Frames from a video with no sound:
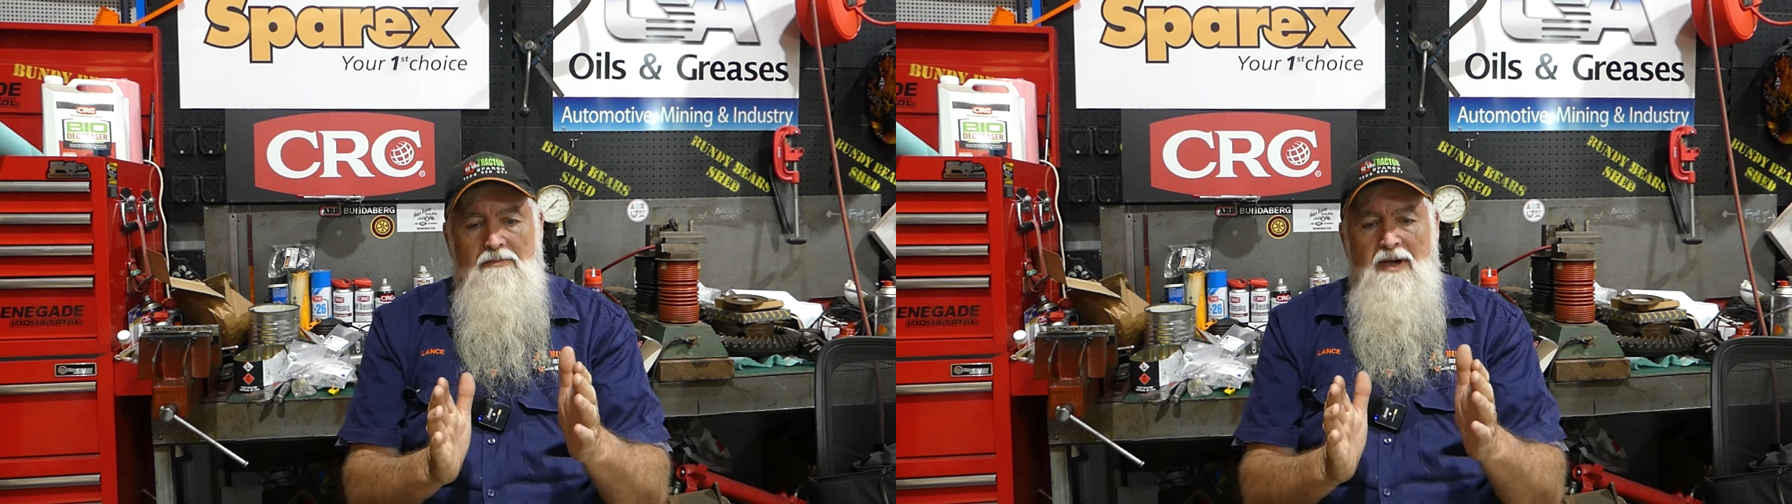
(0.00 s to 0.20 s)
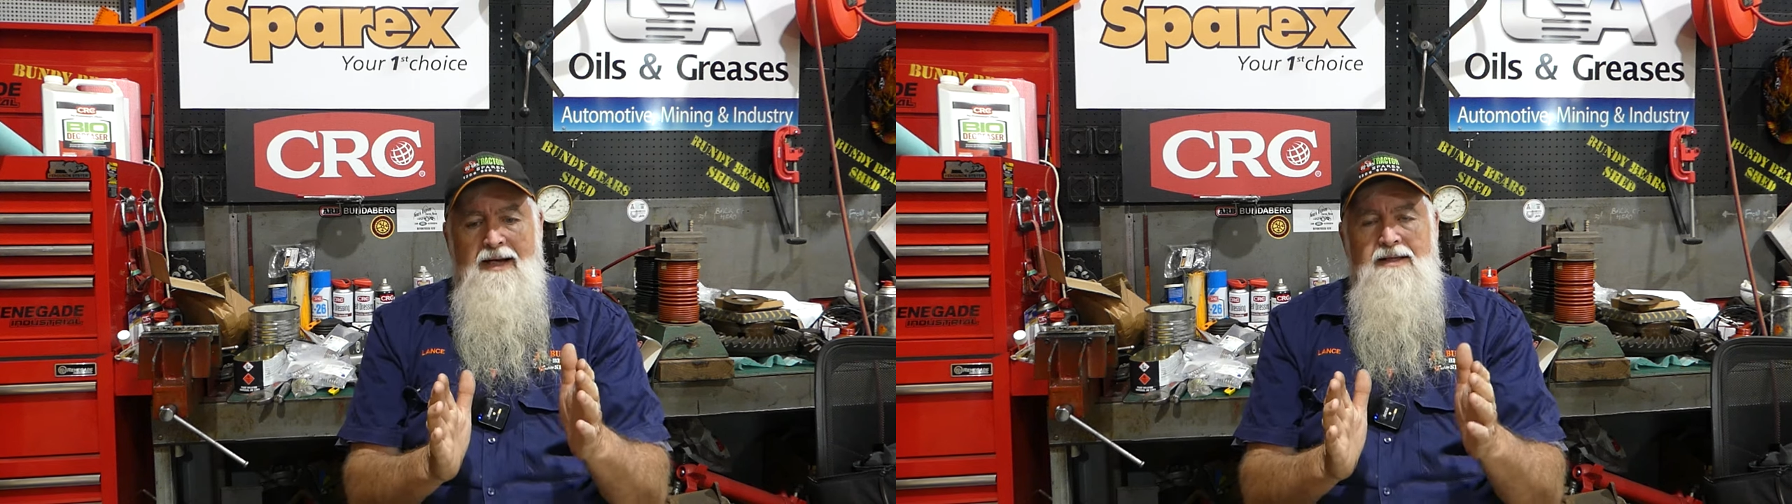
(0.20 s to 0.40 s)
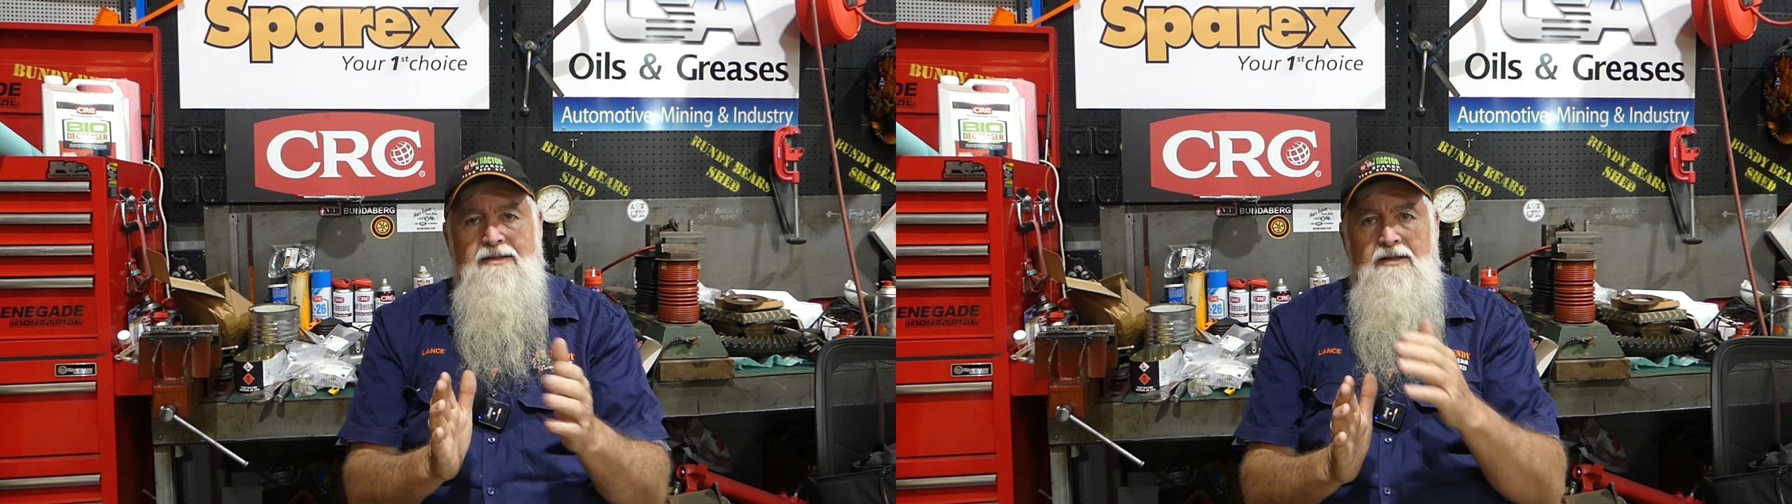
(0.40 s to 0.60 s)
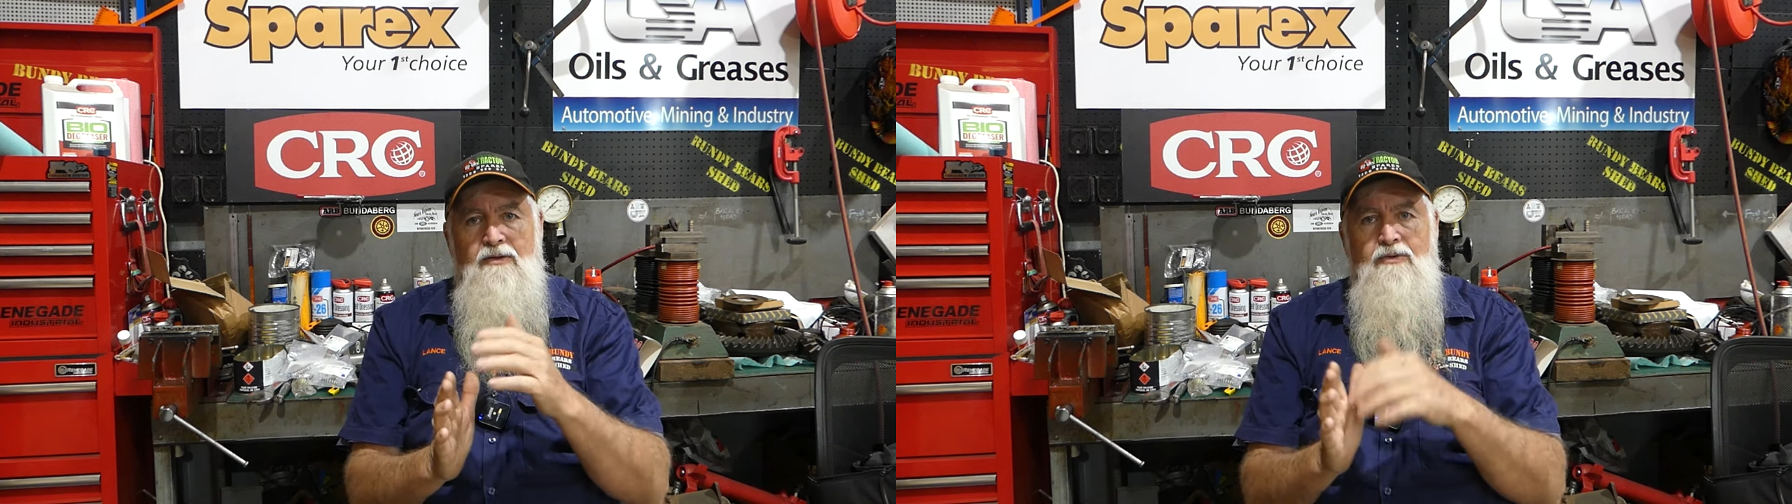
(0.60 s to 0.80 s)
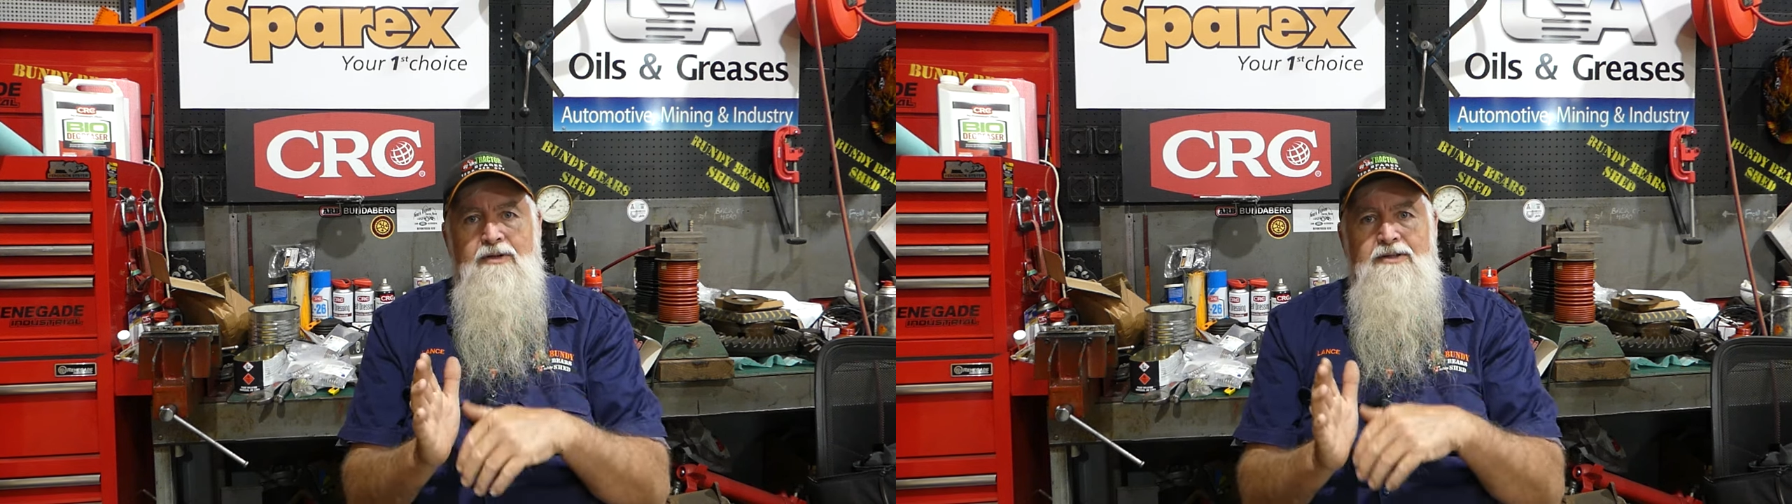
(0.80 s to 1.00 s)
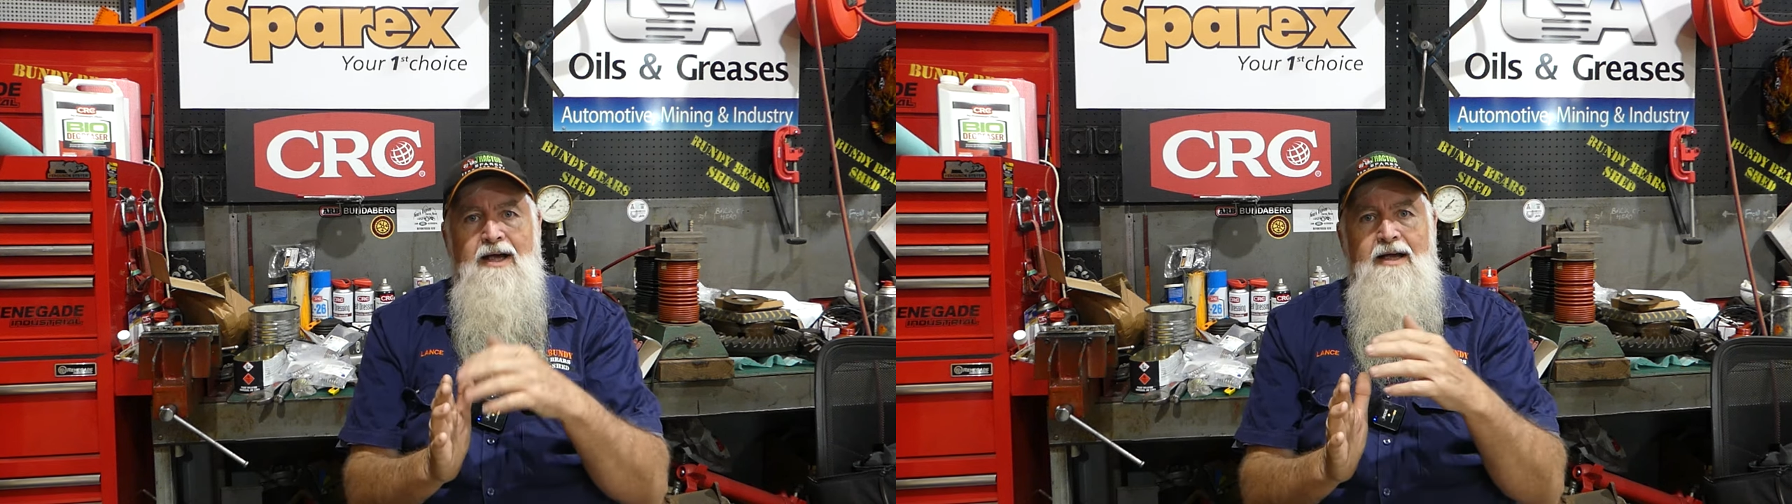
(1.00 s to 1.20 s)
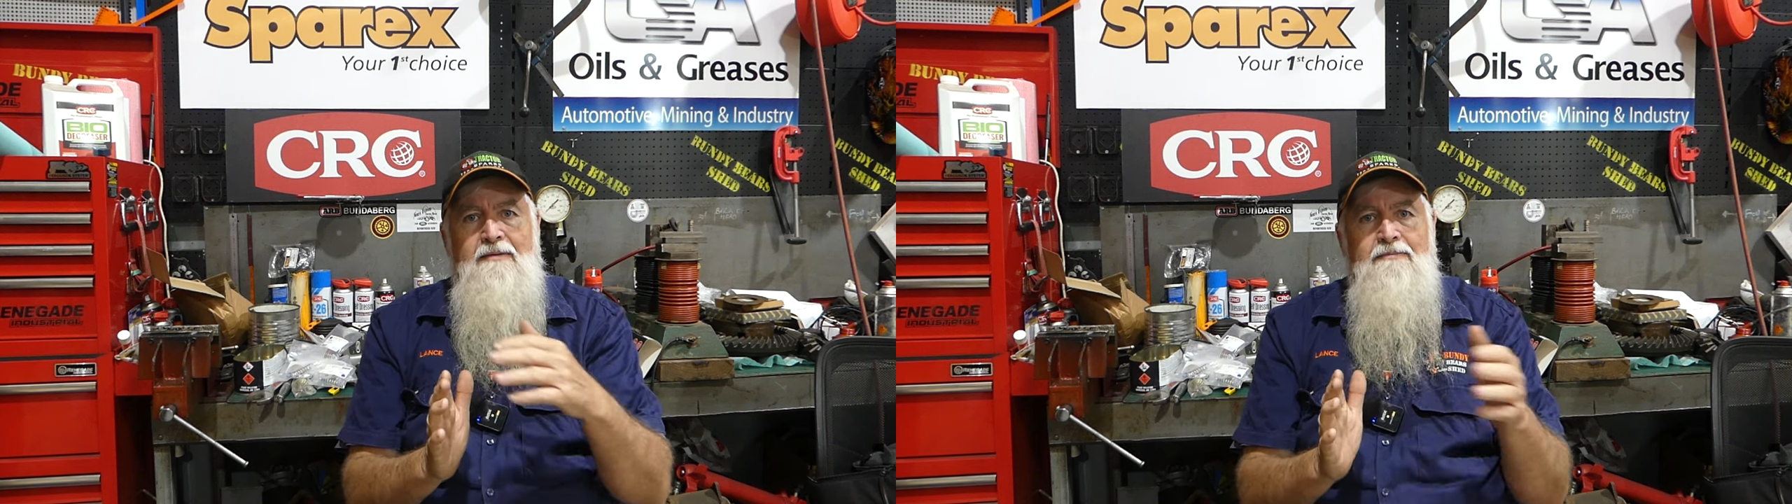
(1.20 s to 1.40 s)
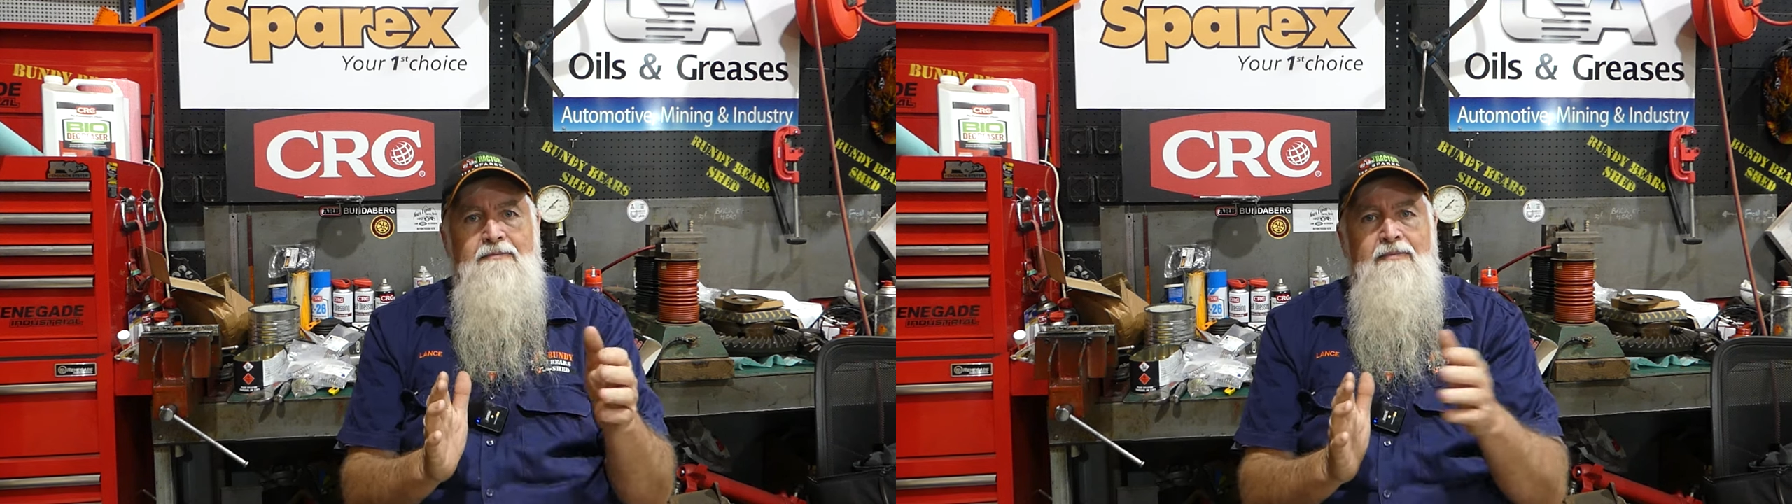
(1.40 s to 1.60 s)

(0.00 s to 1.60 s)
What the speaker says: brackets that looked the same.